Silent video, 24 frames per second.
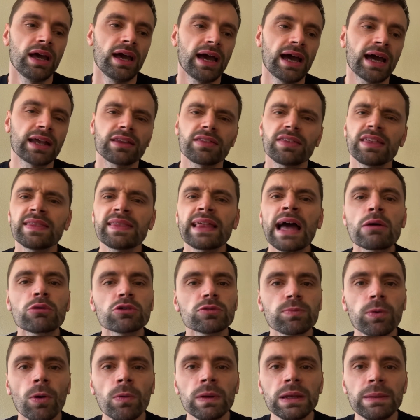And I think that was
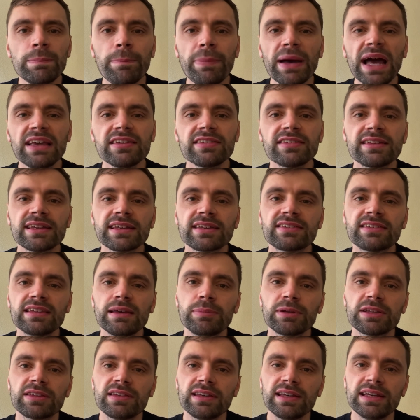probably best
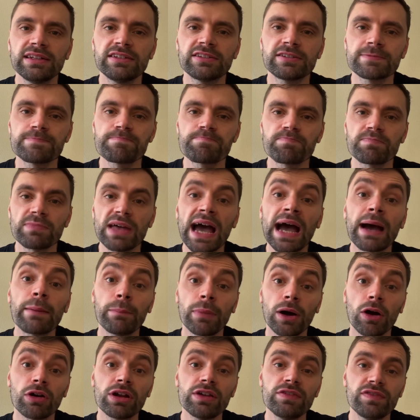exhibited at
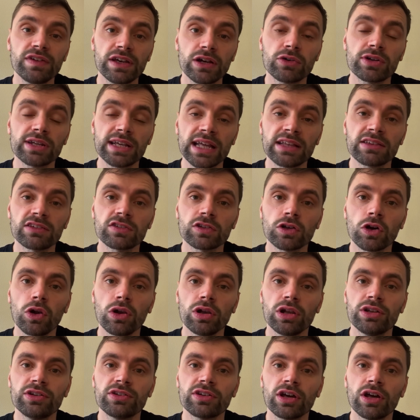Murrayfield against
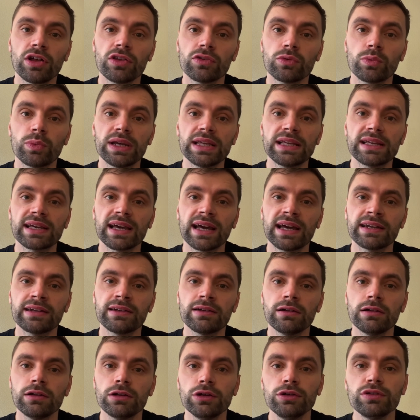Scotland at the
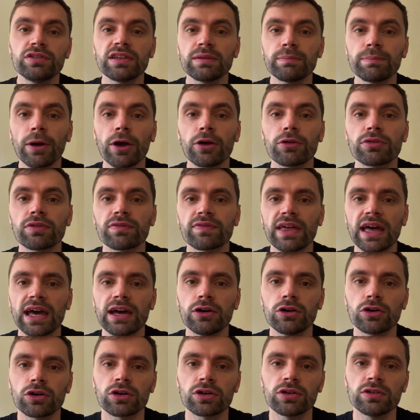weekend, losing both of their
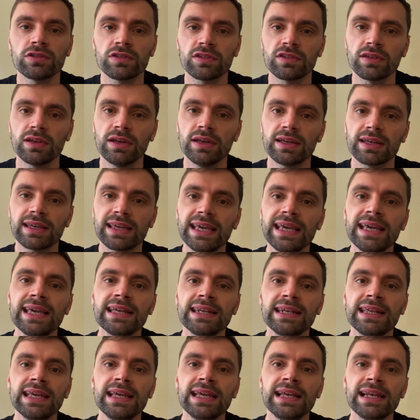hookers.
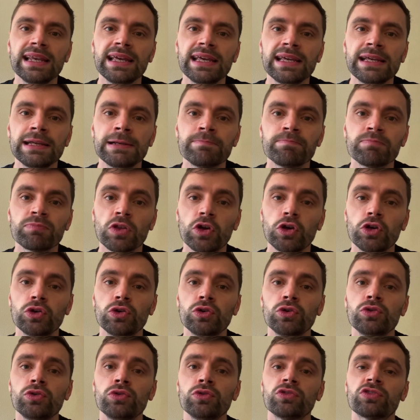Kian Healy,
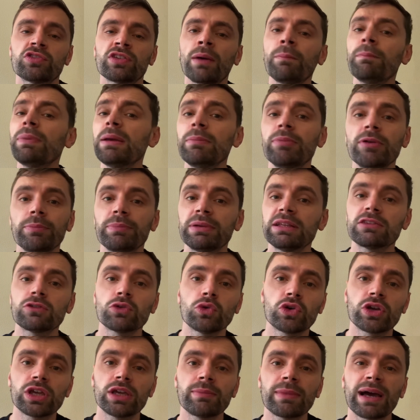who some people have been
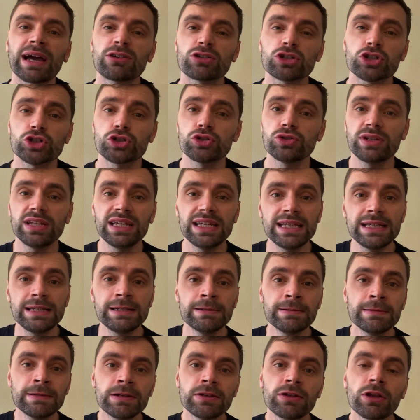talking about, should he
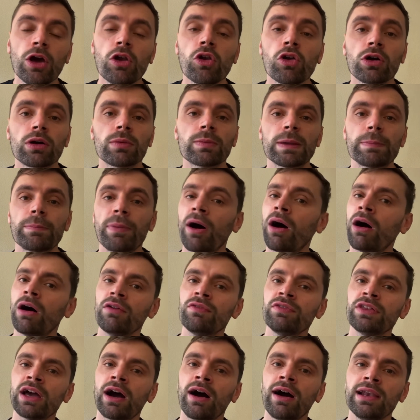no longer be part
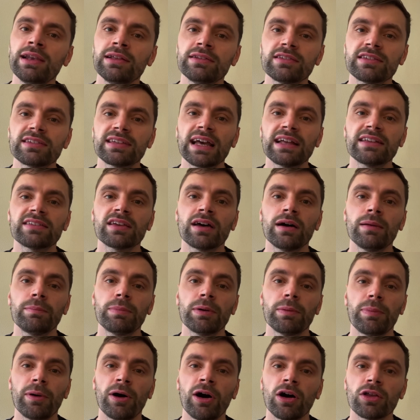of the Ireland setup?
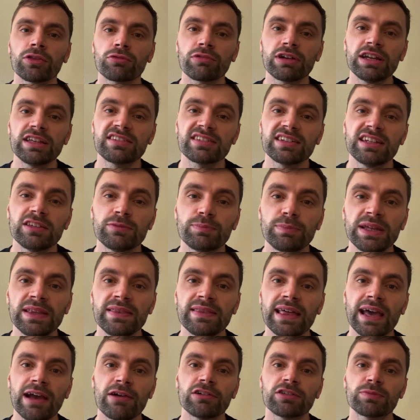But part of the reason he's been
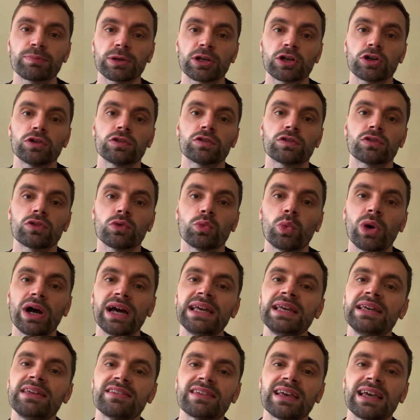there is because of the
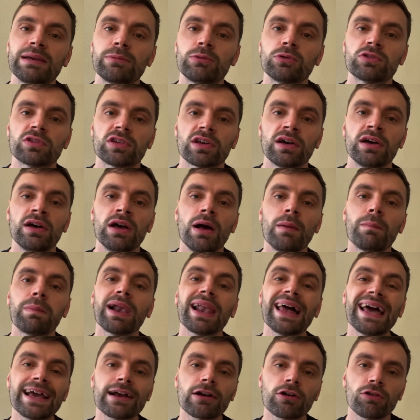way he's able to
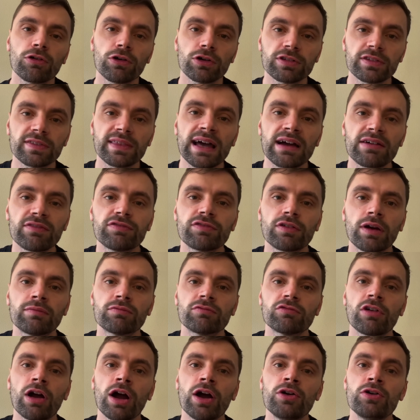play across that
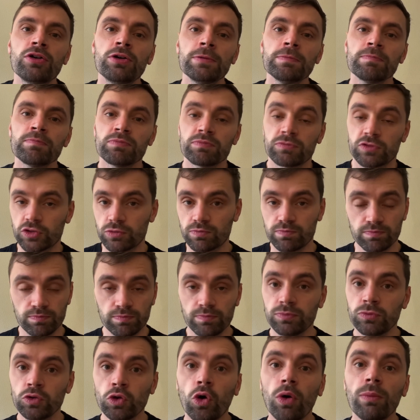front row,
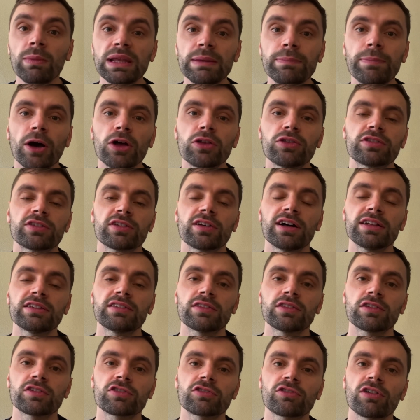normally both sides
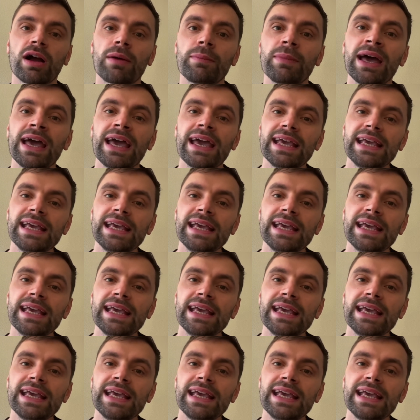of the scrum.